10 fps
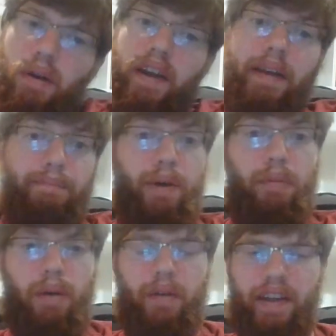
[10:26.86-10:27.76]
Murray, and
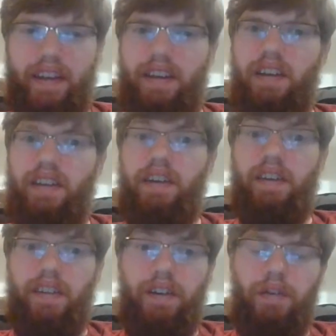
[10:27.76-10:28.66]
Bill Murray he
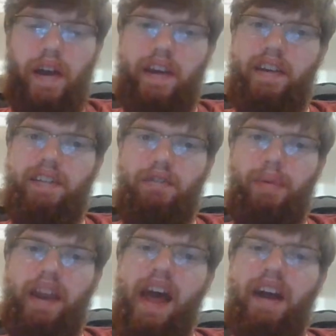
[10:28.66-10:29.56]
is a
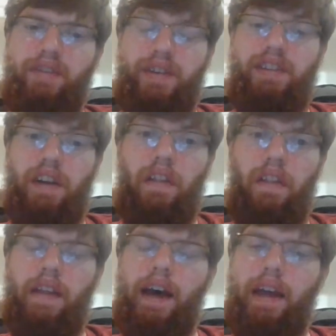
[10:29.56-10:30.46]
great actor. He's done a
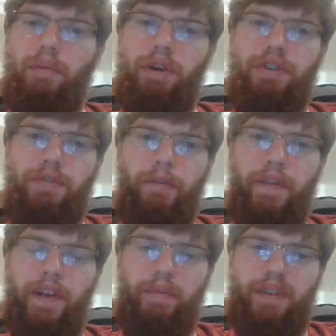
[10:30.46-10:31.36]
lot of wonderful
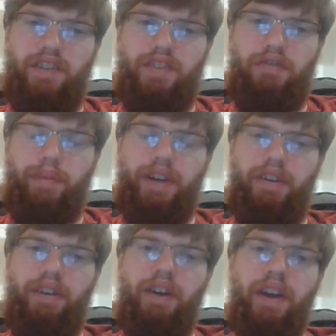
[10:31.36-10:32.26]
films in his
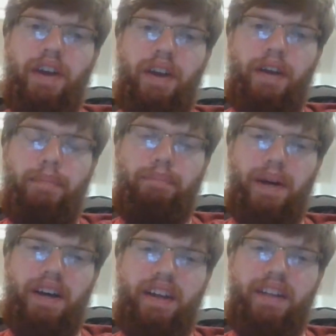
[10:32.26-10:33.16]
career,
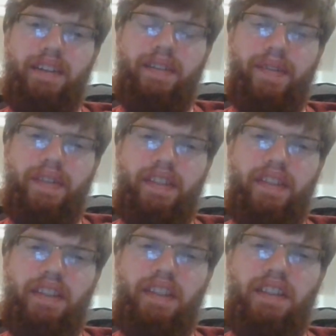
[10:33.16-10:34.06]
but
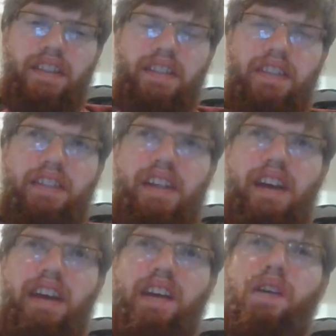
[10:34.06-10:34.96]

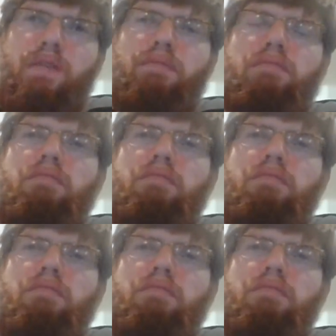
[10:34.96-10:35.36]
he's